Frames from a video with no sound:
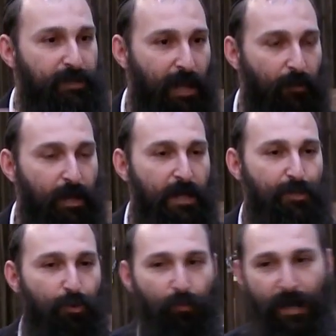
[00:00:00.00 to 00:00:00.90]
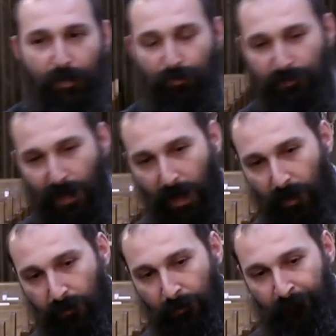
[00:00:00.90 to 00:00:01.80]
and down. So when you're
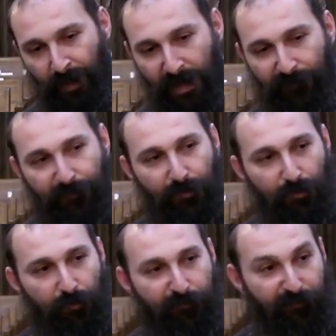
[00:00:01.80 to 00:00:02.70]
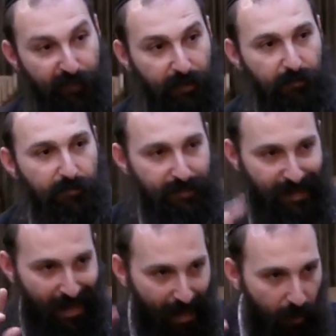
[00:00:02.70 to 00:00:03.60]
down, if you feel
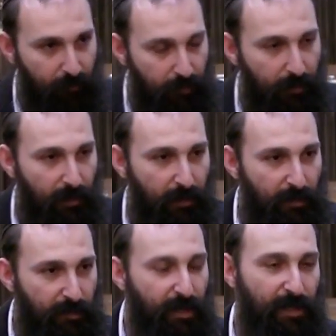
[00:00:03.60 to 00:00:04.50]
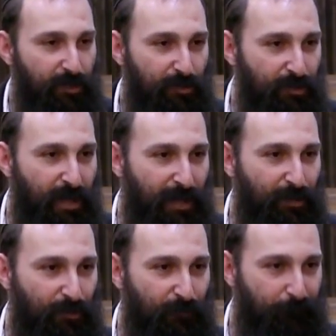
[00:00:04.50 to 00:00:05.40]
down, then you then
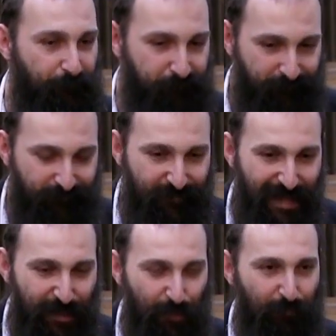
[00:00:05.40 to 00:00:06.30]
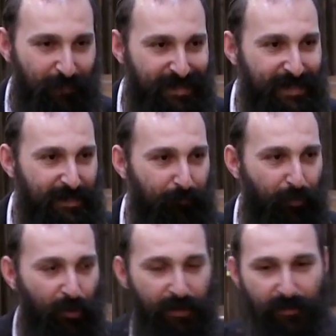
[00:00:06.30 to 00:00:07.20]
you you're missing the
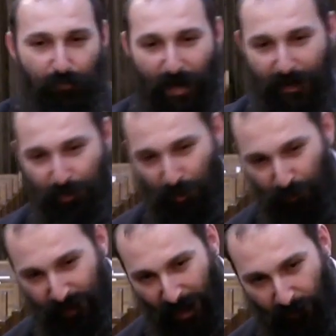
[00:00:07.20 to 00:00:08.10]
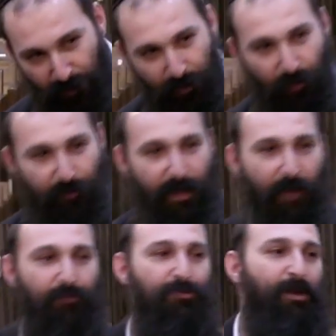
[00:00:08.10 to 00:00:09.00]
point that why do you go down? You go
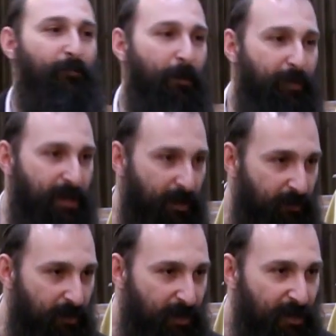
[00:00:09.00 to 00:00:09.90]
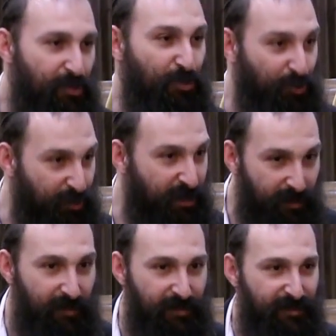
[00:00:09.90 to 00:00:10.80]
down to jump up again. So you
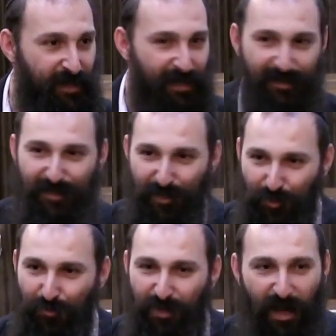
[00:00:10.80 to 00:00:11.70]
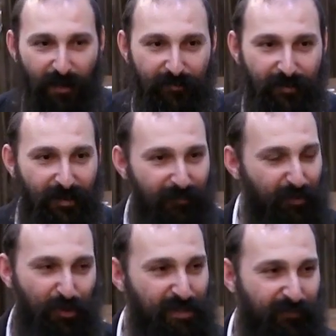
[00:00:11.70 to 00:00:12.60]
need these days that you're down
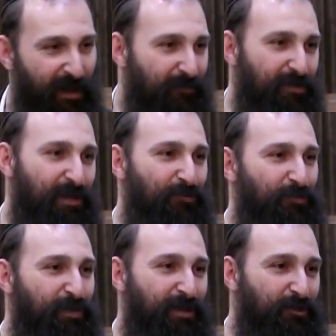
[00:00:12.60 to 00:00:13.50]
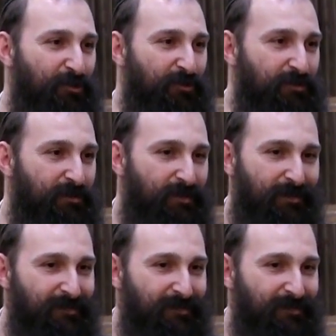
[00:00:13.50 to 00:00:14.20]
because if everything will be good,